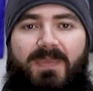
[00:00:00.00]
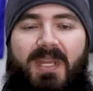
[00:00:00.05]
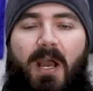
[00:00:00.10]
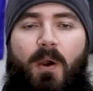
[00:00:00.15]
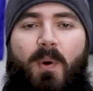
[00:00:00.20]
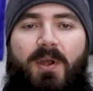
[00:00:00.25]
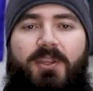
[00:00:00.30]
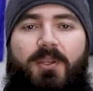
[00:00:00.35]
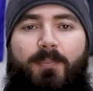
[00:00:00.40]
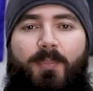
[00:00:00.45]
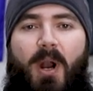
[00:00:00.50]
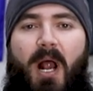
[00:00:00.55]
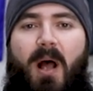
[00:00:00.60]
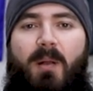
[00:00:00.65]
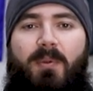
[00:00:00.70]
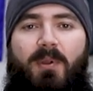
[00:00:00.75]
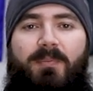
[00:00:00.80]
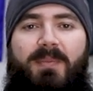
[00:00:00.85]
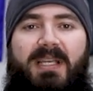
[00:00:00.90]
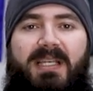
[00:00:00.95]
Now what the
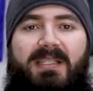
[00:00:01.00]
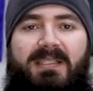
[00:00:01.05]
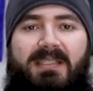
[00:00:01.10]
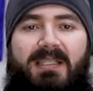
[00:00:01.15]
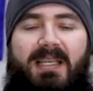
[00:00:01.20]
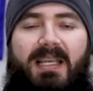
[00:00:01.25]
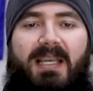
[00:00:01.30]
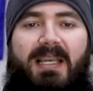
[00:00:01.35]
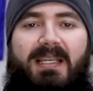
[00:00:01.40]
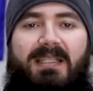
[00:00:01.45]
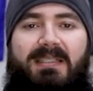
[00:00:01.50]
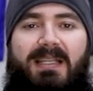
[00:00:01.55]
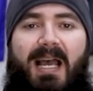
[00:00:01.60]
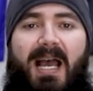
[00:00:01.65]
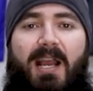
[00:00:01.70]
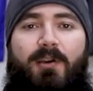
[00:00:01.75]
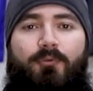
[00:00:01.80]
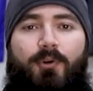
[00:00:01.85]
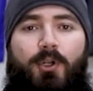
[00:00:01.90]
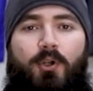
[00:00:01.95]
problem is, is
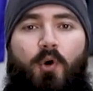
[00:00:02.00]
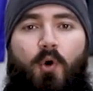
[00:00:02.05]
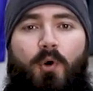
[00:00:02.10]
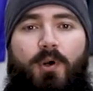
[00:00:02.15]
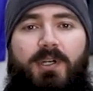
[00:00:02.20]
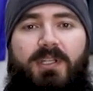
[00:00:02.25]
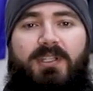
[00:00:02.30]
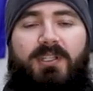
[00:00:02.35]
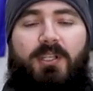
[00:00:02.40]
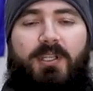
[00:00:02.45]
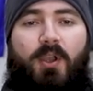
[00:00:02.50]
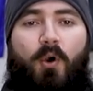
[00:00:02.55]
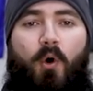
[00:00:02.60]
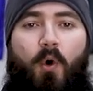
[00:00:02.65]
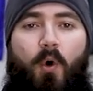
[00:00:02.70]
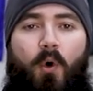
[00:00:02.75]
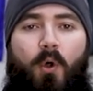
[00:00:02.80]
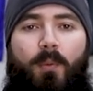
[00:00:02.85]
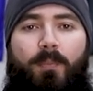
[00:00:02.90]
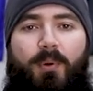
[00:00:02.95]
I recorded the
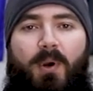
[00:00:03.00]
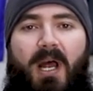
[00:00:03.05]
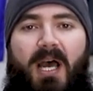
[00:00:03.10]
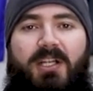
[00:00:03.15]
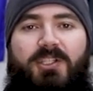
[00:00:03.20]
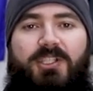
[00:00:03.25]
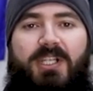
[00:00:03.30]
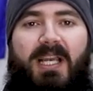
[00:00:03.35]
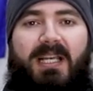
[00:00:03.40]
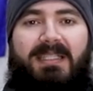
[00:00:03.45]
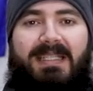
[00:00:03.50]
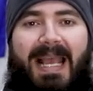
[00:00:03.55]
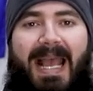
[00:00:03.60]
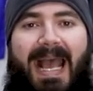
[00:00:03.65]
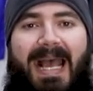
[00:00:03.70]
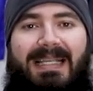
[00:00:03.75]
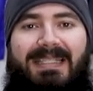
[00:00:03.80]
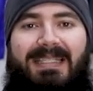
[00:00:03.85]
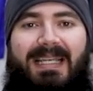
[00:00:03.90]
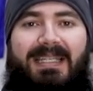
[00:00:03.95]
whole project
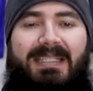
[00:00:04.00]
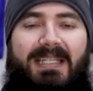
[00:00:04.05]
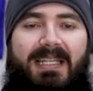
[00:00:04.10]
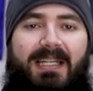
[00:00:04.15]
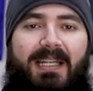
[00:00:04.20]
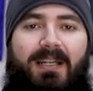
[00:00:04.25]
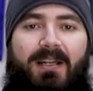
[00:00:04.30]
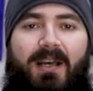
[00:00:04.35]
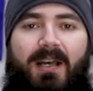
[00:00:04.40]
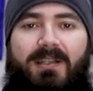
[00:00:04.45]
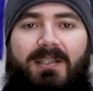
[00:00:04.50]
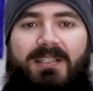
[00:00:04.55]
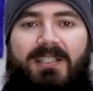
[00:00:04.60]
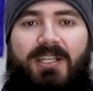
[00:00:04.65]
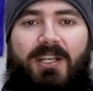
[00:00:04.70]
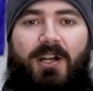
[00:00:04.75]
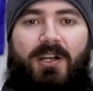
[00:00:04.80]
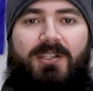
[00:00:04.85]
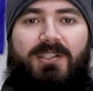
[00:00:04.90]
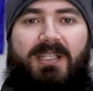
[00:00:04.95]
as I did it on the
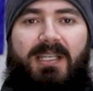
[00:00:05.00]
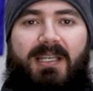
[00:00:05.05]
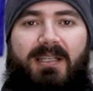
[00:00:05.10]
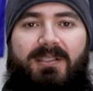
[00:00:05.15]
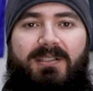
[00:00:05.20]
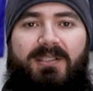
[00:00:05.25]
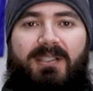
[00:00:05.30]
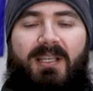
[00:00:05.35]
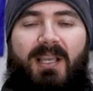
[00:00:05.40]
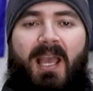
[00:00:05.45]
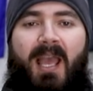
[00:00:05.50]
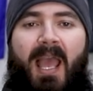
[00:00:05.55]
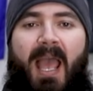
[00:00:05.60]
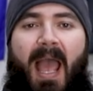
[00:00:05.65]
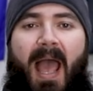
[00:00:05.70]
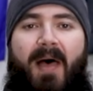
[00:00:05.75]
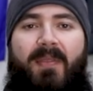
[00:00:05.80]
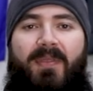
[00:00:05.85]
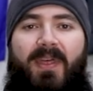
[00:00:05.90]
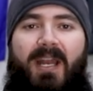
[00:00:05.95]
TR6,
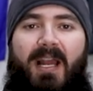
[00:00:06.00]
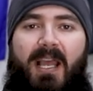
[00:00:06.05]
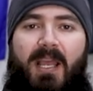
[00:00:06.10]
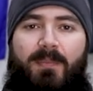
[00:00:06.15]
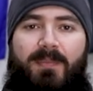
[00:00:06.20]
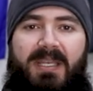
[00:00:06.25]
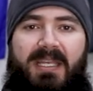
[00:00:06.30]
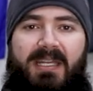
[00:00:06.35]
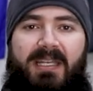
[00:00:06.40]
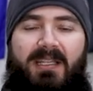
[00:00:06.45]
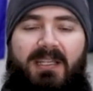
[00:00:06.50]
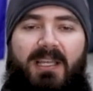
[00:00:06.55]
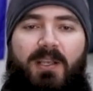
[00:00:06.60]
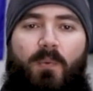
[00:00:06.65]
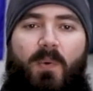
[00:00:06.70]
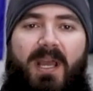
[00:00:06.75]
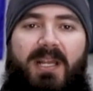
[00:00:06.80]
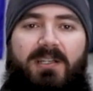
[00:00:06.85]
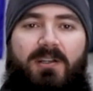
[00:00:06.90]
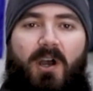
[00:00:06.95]
and then I immediately
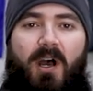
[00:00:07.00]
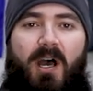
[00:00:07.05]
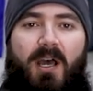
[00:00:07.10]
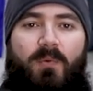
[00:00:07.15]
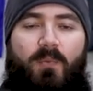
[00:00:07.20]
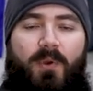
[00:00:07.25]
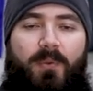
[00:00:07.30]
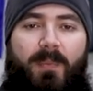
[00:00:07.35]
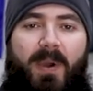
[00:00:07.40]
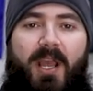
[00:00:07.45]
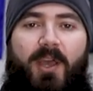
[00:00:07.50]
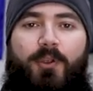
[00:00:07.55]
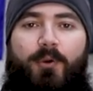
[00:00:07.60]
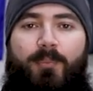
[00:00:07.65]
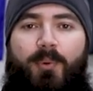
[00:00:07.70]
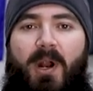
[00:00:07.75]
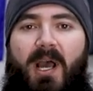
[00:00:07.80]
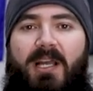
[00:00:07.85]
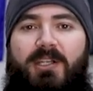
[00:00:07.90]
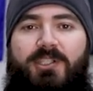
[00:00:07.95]
went on with my other
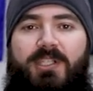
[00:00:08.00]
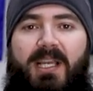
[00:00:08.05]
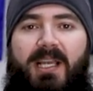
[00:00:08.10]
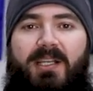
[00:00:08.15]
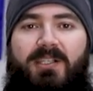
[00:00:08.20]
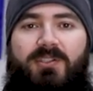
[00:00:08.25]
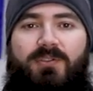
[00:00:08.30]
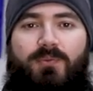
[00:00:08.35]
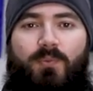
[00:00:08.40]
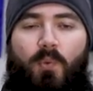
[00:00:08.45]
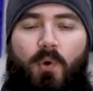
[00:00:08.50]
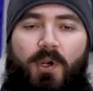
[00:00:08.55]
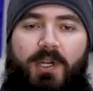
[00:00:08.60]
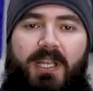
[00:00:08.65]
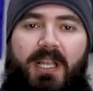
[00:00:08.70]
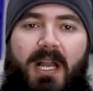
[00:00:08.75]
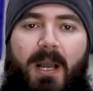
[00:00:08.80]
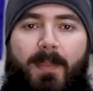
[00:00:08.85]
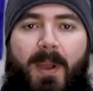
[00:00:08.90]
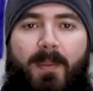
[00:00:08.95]
projects,
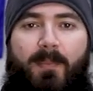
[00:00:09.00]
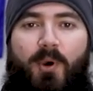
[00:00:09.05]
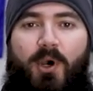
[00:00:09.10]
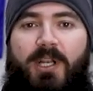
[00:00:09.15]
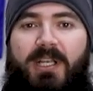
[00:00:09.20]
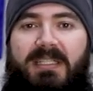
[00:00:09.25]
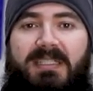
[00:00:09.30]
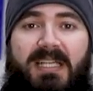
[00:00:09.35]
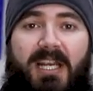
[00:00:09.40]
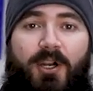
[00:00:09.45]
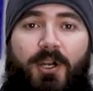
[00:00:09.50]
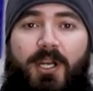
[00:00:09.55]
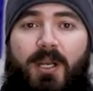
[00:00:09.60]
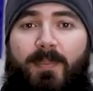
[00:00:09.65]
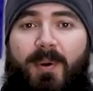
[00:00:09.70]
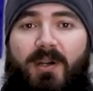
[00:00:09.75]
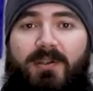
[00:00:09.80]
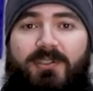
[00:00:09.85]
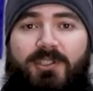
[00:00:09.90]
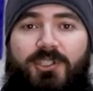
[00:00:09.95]
working on my book and tearing
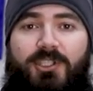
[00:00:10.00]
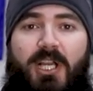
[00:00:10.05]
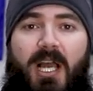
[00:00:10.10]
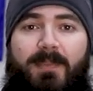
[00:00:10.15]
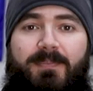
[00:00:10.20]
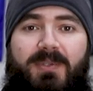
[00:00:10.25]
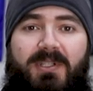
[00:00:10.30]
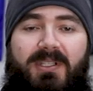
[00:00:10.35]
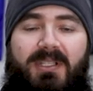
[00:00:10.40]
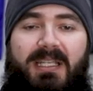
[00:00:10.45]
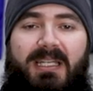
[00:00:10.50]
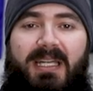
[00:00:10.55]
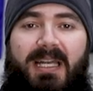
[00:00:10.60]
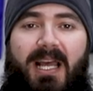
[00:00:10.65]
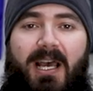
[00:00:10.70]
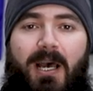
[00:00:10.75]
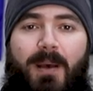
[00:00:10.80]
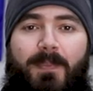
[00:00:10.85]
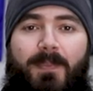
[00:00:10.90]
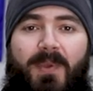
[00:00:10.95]
apart the shop to clean it
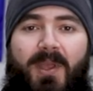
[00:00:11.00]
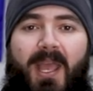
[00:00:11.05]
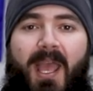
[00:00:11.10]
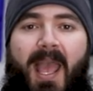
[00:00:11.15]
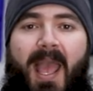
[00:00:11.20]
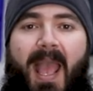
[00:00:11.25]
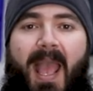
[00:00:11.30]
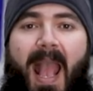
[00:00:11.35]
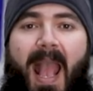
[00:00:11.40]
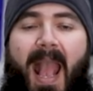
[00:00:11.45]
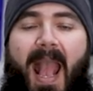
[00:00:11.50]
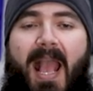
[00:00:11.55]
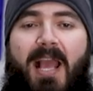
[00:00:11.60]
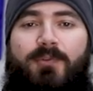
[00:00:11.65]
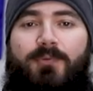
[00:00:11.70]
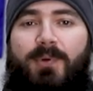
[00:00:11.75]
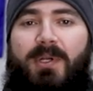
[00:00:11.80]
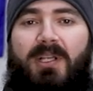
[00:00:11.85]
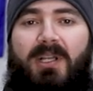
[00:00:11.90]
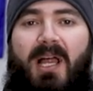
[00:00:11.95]
up,
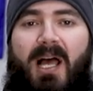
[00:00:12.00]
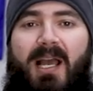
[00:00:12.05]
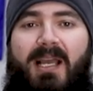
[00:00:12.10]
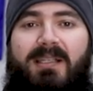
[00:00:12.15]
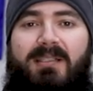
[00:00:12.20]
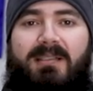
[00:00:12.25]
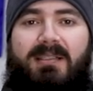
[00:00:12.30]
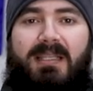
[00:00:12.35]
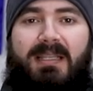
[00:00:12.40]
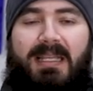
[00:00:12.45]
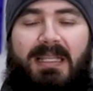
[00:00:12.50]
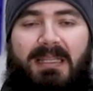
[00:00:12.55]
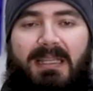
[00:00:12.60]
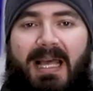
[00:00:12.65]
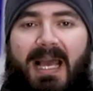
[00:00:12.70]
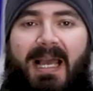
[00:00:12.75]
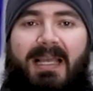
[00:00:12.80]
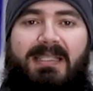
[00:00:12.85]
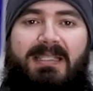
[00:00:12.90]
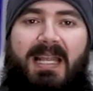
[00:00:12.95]
and realized that the
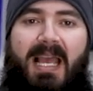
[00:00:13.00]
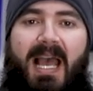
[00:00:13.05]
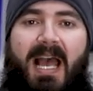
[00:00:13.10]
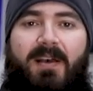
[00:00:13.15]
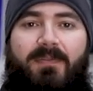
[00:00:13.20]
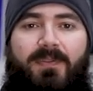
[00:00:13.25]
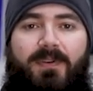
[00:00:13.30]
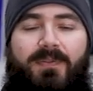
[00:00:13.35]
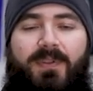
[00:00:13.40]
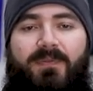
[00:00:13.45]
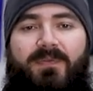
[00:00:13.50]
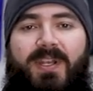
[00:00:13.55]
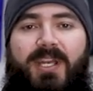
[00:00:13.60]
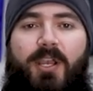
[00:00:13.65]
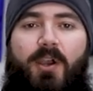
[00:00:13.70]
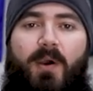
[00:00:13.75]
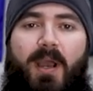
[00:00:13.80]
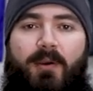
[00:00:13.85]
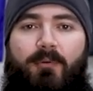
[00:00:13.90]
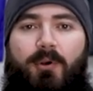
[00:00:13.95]
last half of the
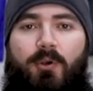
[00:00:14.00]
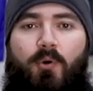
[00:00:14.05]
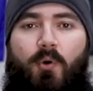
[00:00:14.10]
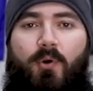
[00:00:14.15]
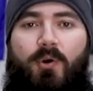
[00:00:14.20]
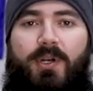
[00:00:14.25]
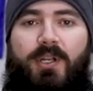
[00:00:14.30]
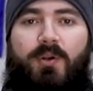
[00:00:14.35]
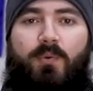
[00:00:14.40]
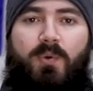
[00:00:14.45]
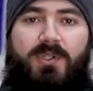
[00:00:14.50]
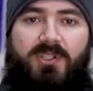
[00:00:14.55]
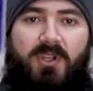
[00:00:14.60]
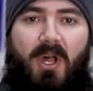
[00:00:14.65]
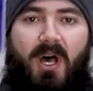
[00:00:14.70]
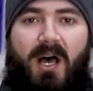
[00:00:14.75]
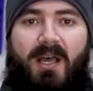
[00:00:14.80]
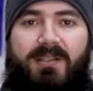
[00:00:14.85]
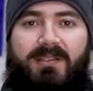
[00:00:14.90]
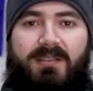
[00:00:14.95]
video I recorded was
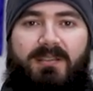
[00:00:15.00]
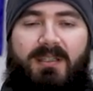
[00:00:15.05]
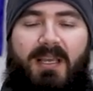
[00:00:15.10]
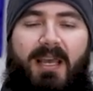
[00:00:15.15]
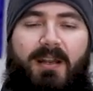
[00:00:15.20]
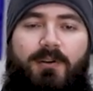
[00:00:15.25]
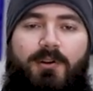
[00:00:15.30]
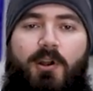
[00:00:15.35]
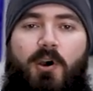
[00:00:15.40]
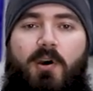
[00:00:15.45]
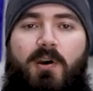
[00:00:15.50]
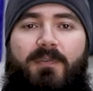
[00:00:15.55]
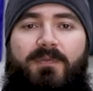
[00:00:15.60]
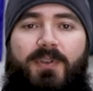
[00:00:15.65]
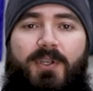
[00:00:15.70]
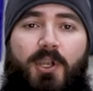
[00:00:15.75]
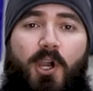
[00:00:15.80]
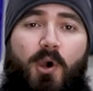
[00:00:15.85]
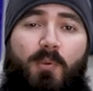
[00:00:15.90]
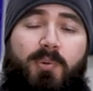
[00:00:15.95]
lost. I don't know
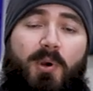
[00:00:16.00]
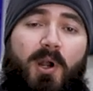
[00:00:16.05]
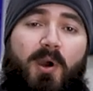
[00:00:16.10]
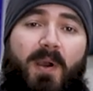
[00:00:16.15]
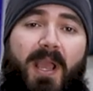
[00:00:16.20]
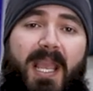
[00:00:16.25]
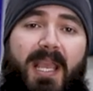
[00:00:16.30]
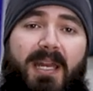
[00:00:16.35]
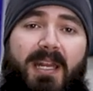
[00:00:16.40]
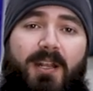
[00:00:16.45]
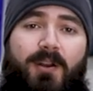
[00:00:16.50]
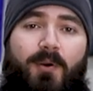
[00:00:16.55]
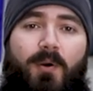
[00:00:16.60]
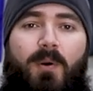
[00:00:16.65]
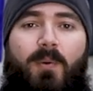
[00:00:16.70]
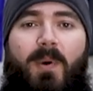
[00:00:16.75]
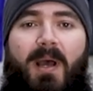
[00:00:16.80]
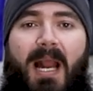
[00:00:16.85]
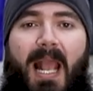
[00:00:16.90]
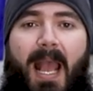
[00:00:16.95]
if the GoPro ate it
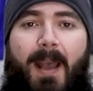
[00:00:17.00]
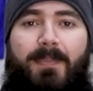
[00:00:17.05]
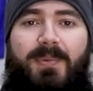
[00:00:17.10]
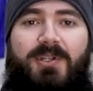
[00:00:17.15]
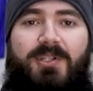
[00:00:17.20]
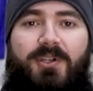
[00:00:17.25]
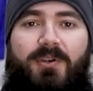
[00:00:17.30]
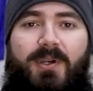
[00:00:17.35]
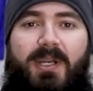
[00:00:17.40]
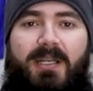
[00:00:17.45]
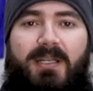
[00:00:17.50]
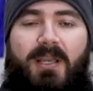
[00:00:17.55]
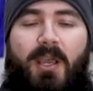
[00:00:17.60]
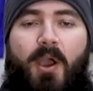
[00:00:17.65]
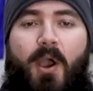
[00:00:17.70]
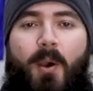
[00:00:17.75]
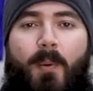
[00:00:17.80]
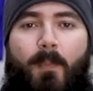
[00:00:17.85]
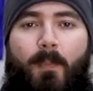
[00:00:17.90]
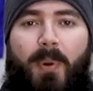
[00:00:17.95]
or what happened to it,
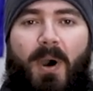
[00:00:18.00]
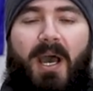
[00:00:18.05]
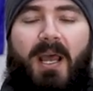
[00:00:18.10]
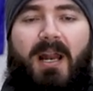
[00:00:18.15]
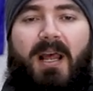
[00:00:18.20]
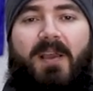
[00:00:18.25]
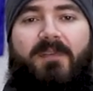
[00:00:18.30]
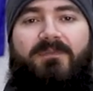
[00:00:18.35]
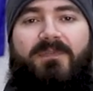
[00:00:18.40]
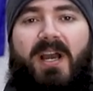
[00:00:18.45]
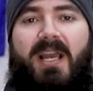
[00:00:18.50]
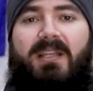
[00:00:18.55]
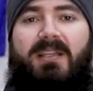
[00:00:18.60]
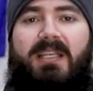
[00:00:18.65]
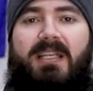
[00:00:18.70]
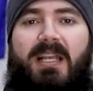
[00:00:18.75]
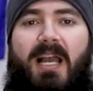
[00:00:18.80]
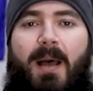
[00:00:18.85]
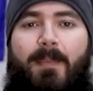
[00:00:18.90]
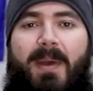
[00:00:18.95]
but I
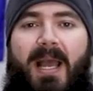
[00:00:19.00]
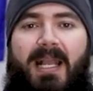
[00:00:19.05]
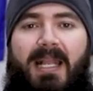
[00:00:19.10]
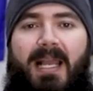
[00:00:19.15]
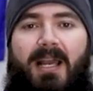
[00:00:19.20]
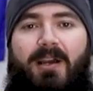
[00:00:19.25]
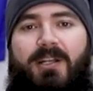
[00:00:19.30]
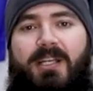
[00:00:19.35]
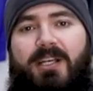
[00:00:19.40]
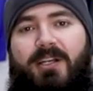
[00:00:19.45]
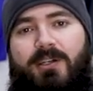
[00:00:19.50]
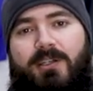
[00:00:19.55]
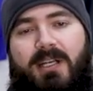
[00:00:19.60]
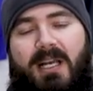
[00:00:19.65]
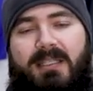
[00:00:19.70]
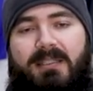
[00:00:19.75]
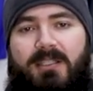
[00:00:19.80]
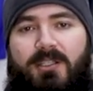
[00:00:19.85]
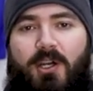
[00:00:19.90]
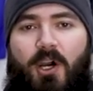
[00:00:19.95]
finally got back out here,
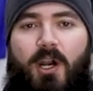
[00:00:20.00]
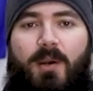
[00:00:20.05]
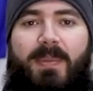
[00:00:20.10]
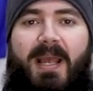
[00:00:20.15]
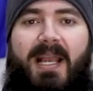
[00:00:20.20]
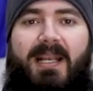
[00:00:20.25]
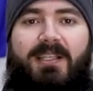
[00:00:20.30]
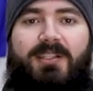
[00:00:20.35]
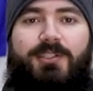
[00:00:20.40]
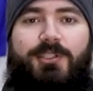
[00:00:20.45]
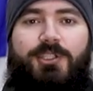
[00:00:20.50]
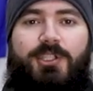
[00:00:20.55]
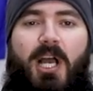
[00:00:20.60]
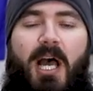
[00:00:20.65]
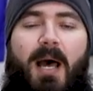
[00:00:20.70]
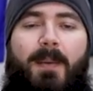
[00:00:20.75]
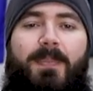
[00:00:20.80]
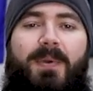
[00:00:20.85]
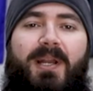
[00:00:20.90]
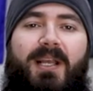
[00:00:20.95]
got the car back in the
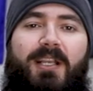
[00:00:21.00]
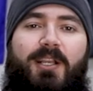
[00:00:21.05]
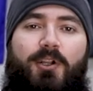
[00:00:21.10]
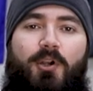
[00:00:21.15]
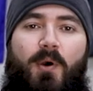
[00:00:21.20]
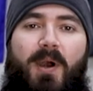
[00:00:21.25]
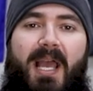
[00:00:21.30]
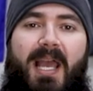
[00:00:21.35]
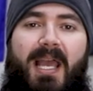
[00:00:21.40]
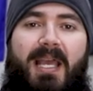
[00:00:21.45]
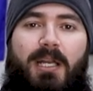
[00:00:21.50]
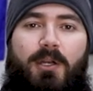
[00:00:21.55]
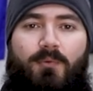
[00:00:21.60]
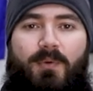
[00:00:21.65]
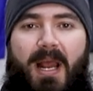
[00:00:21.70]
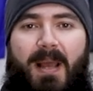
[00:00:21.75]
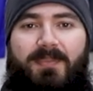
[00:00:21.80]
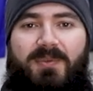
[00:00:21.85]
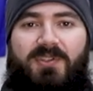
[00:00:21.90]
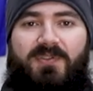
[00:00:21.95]
shop, and I could go ahead and
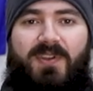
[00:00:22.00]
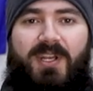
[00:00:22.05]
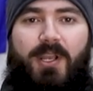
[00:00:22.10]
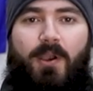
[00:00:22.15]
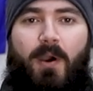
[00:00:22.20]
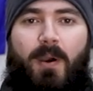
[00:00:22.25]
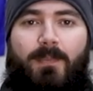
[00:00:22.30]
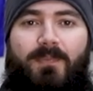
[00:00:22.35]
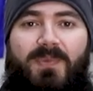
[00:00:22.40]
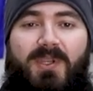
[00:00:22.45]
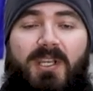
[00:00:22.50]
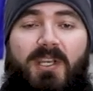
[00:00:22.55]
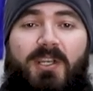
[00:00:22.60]
wrap this video up.